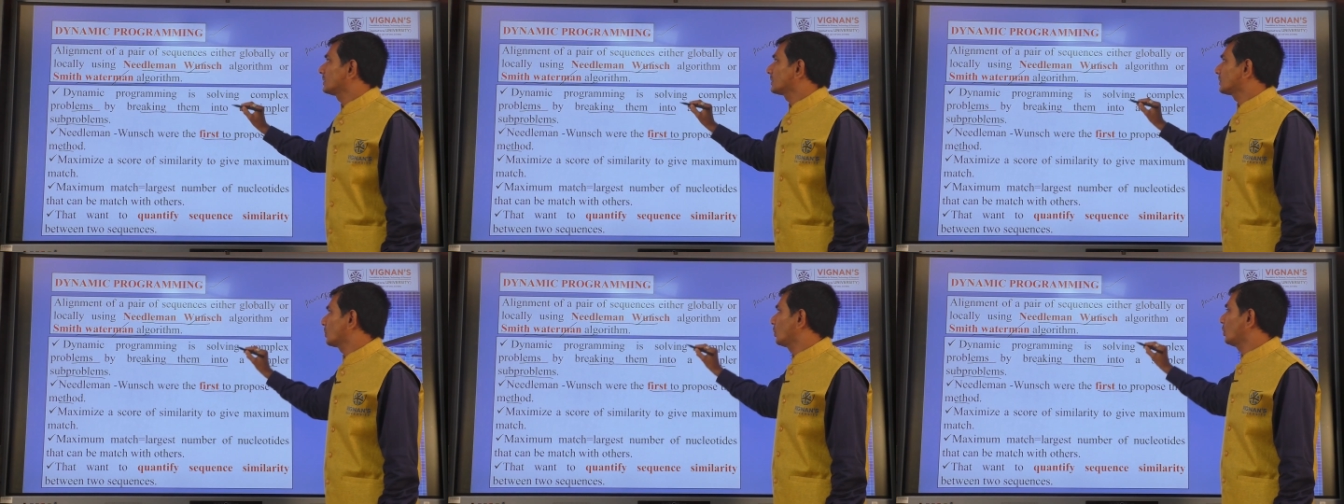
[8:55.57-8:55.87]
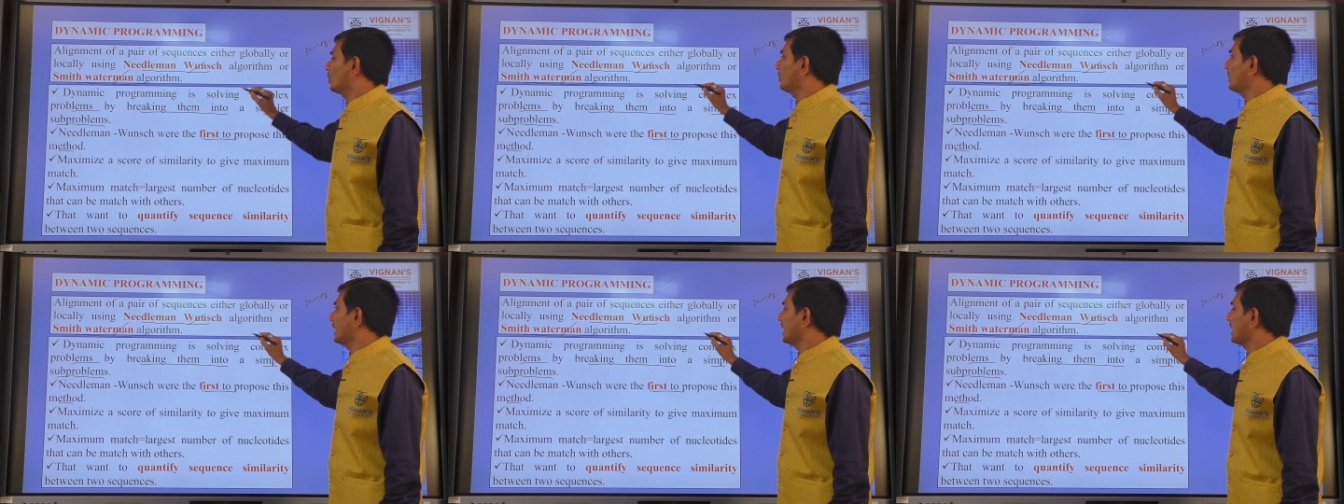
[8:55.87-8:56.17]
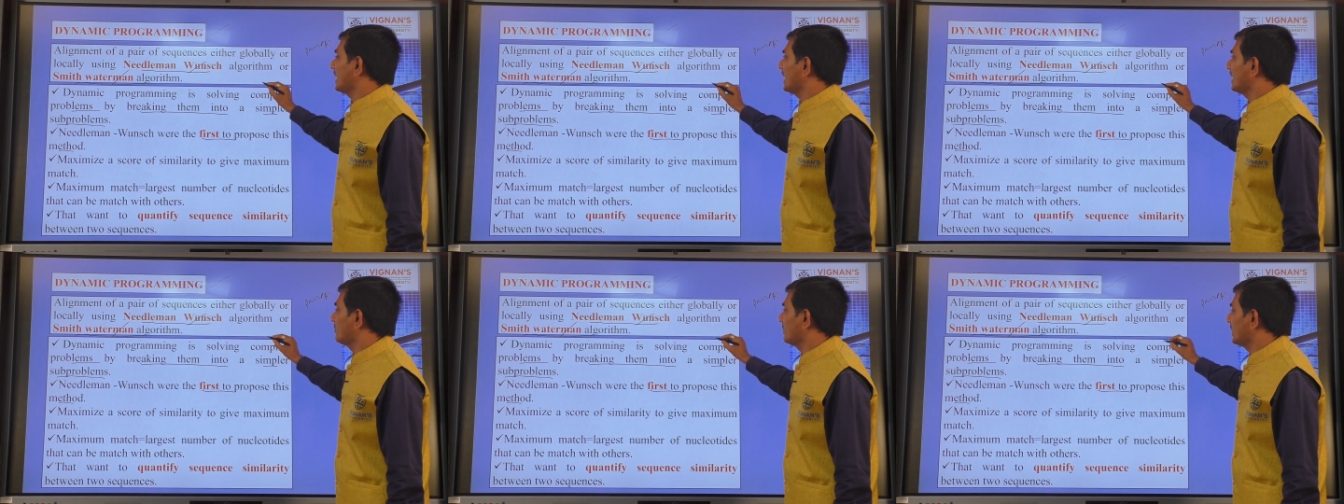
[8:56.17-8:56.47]
global
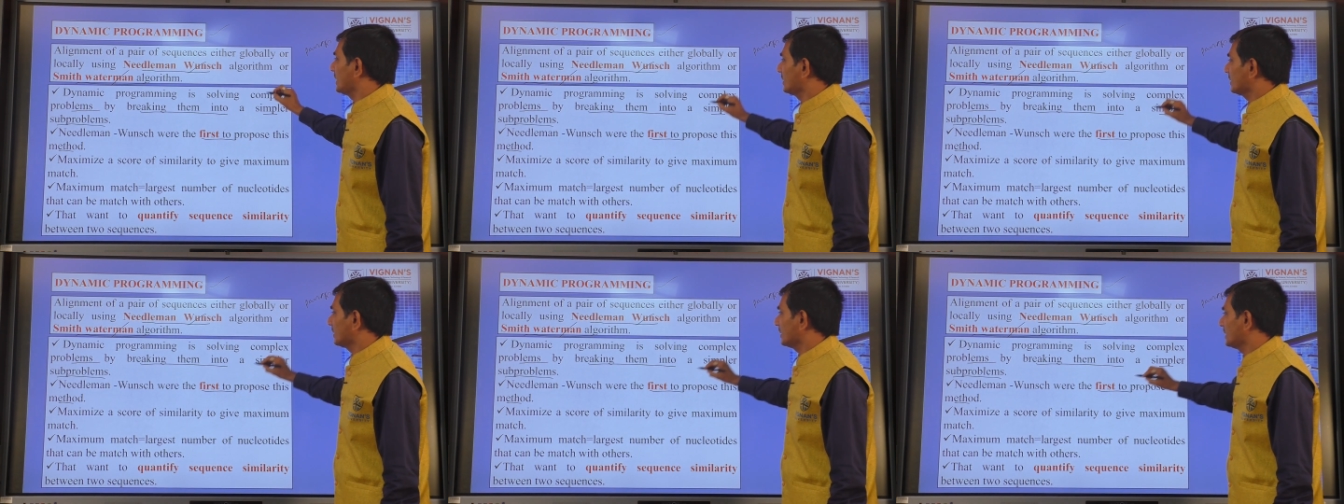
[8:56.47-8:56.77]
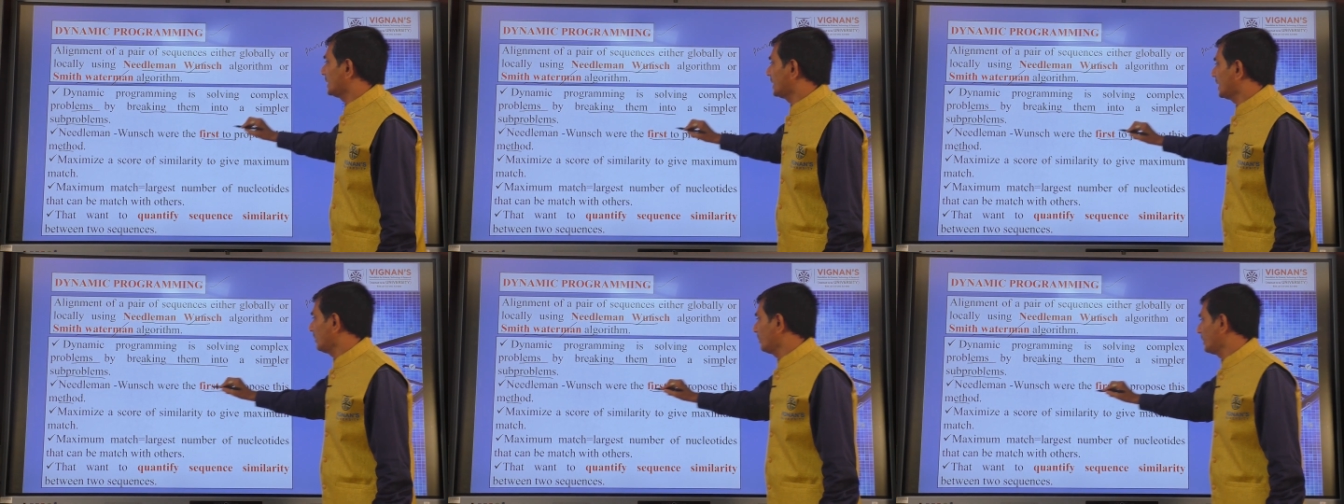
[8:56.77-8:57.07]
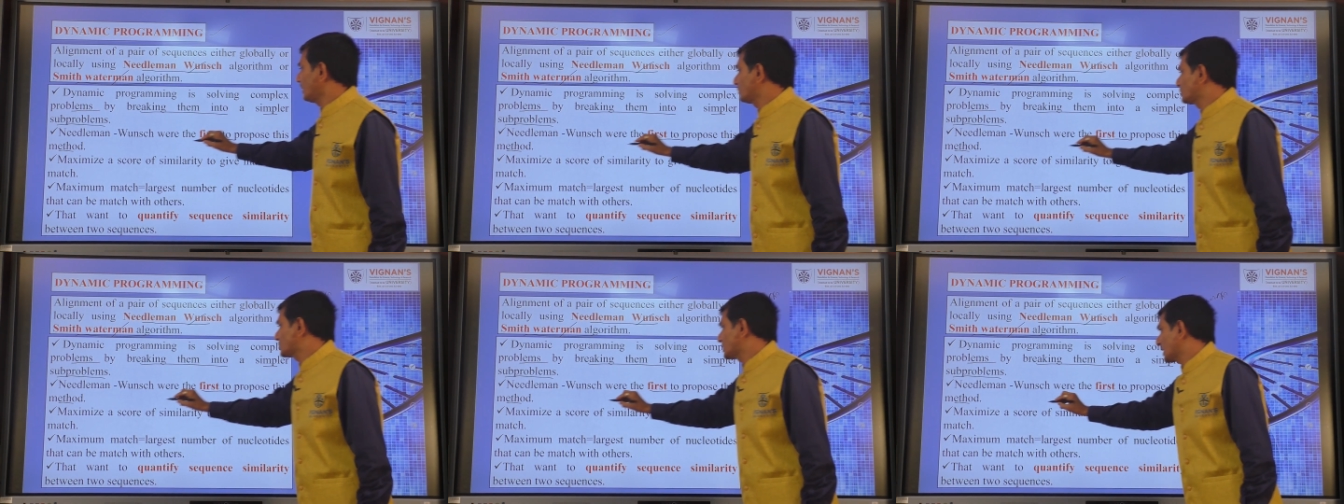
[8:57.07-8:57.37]
alignment.
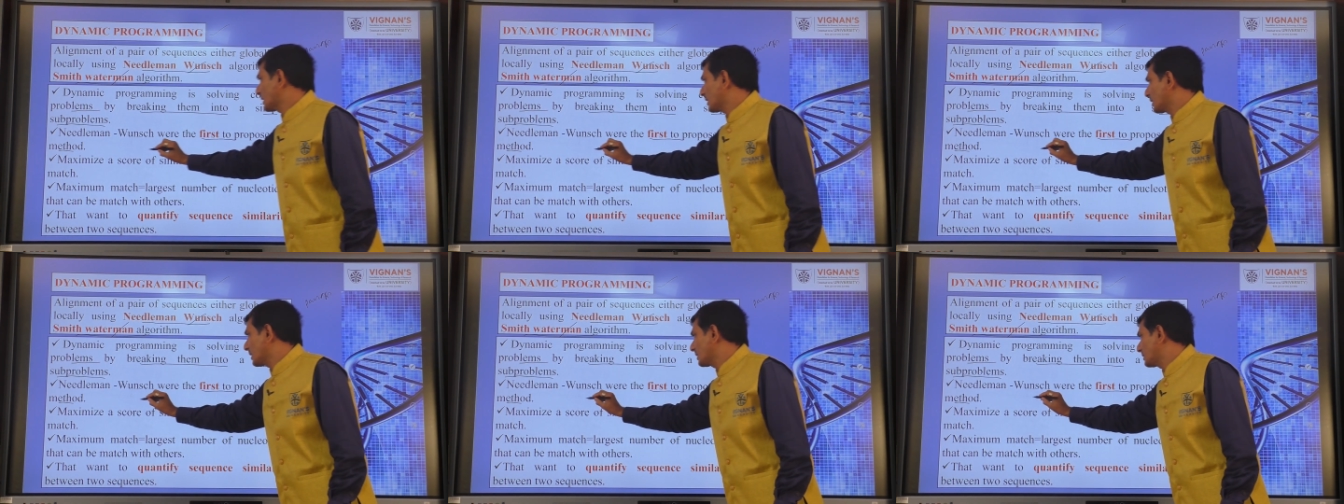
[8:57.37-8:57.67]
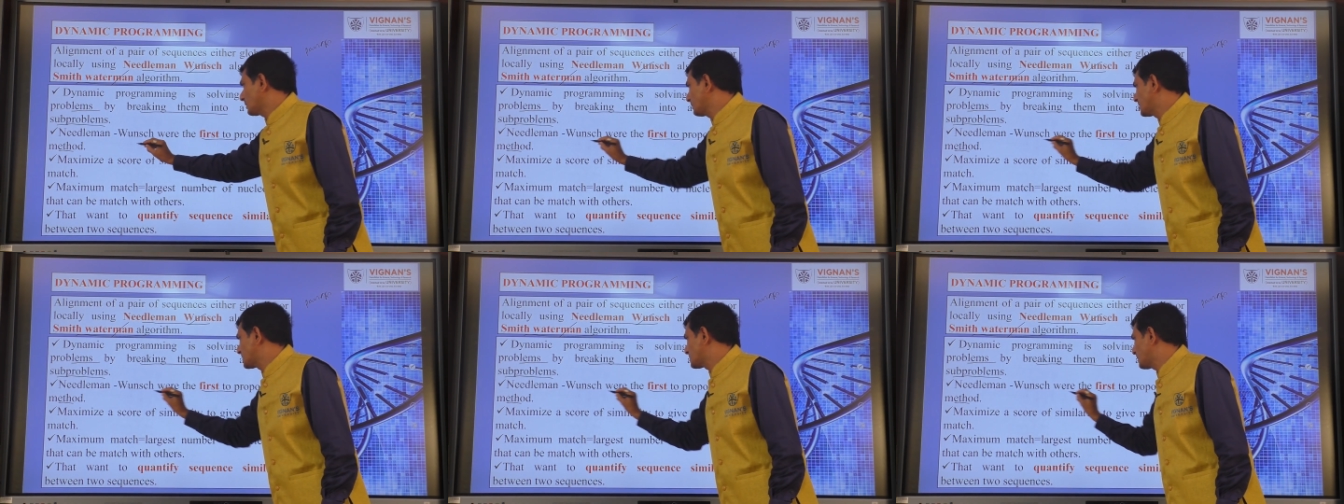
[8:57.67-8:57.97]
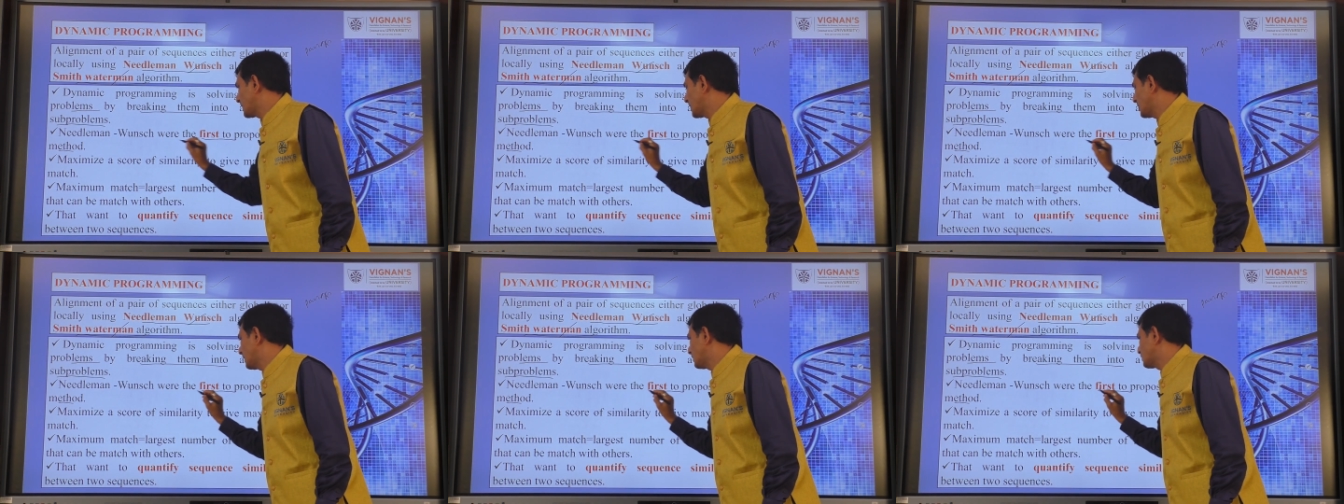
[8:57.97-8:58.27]
Needleman-Wunsch algorithm is
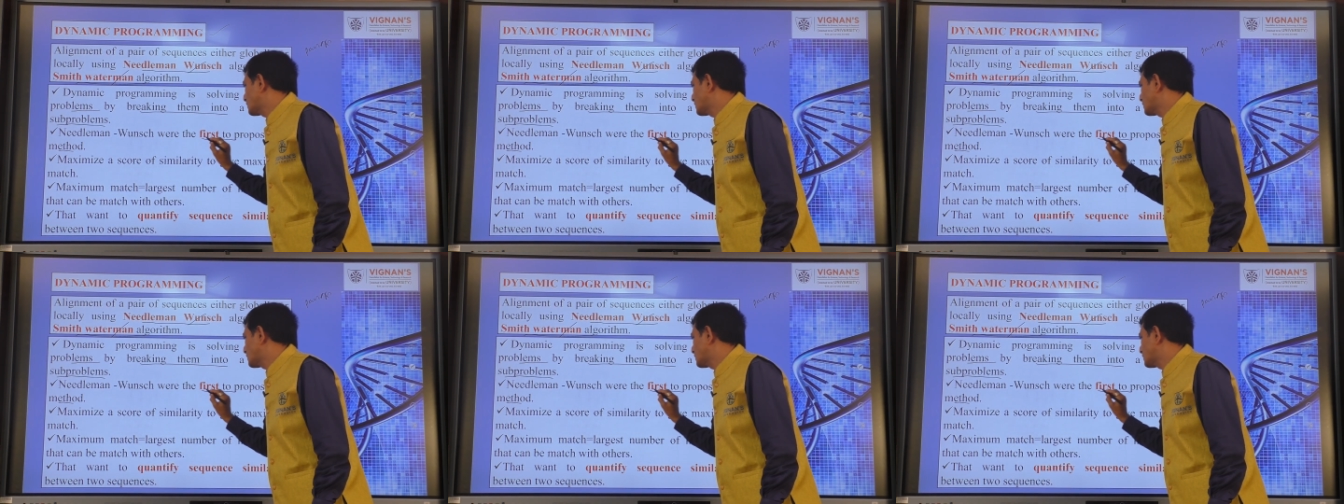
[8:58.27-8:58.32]
mainly